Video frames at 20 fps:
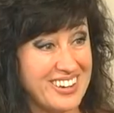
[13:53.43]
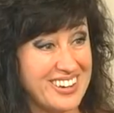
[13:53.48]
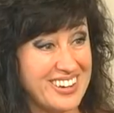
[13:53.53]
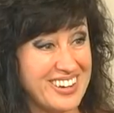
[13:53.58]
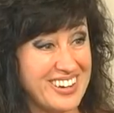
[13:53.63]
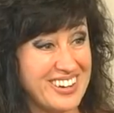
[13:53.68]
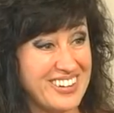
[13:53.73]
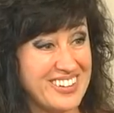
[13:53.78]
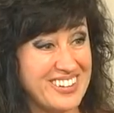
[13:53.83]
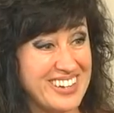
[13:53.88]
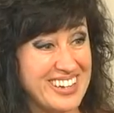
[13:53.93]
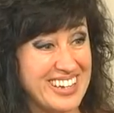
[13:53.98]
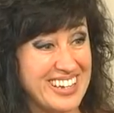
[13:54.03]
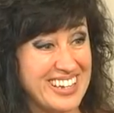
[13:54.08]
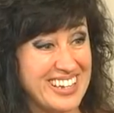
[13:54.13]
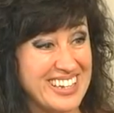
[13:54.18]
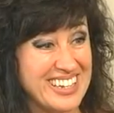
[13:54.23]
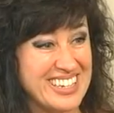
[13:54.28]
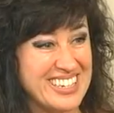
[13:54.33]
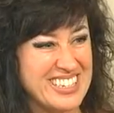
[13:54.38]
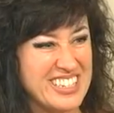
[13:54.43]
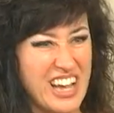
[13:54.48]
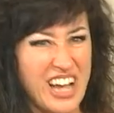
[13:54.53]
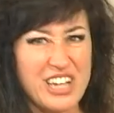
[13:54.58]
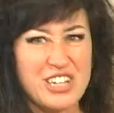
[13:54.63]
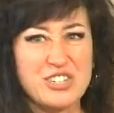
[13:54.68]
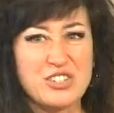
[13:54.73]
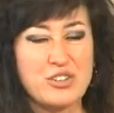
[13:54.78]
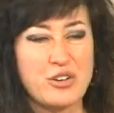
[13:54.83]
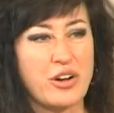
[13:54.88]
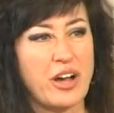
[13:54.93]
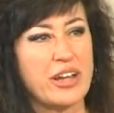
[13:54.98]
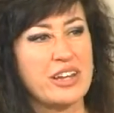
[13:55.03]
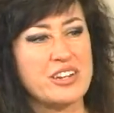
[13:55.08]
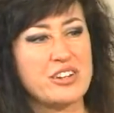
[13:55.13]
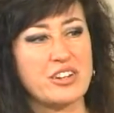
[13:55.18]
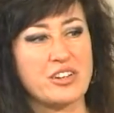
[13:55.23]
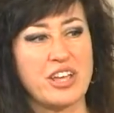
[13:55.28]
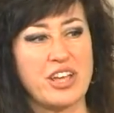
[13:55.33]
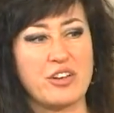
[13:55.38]
No? I do. I
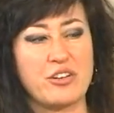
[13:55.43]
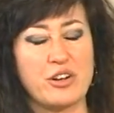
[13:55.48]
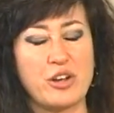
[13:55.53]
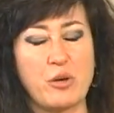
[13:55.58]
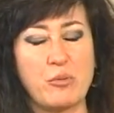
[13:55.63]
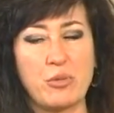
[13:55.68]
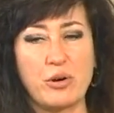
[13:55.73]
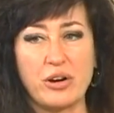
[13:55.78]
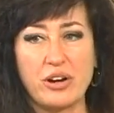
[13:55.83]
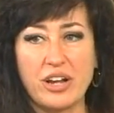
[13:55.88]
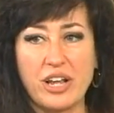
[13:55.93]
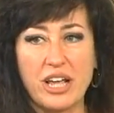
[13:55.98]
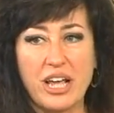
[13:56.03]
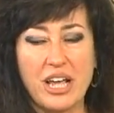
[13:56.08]
need to get your number.